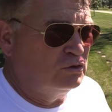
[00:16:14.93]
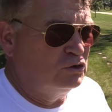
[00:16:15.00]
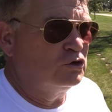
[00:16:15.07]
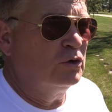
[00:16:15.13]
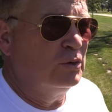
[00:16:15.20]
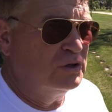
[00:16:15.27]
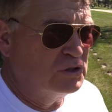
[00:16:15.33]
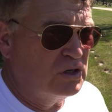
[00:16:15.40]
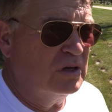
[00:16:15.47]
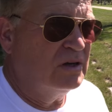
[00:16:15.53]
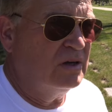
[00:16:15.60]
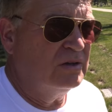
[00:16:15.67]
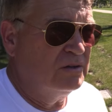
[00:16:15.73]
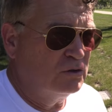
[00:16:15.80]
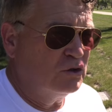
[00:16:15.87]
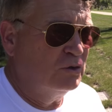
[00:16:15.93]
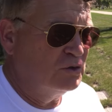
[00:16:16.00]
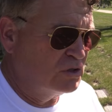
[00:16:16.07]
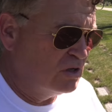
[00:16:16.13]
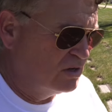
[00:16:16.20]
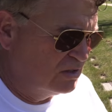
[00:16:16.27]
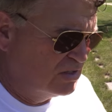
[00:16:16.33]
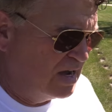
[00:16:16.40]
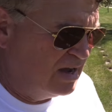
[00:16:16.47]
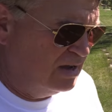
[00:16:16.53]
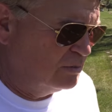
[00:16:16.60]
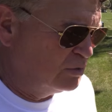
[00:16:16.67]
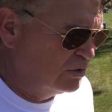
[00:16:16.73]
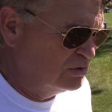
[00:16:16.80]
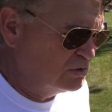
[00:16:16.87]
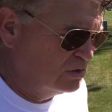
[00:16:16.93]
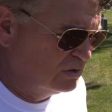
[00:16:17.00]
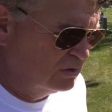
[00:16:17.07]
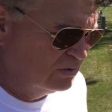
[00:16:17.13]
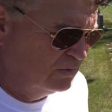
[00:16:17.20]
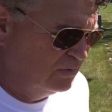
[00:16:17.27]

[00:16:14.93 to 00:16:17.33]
Drew is gonna, Drew is gonna die in prison.